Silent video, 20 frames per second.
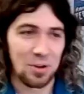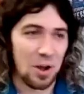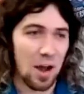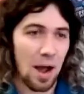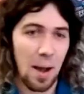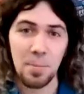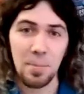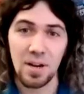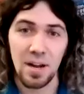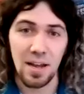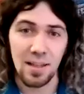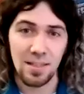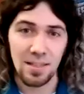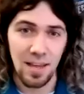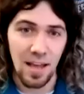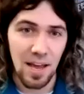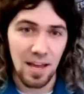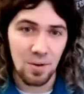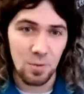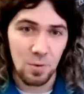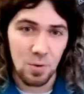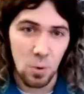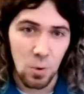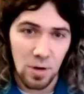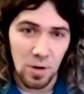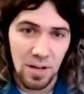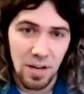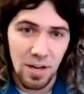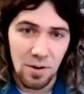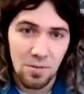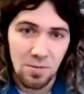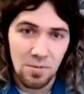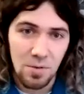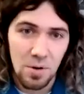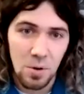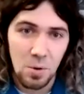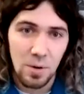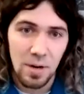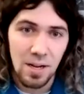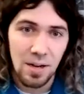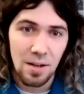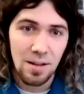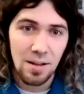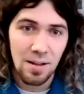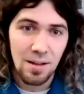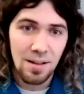you. I'm going to hit the end recording here real quick.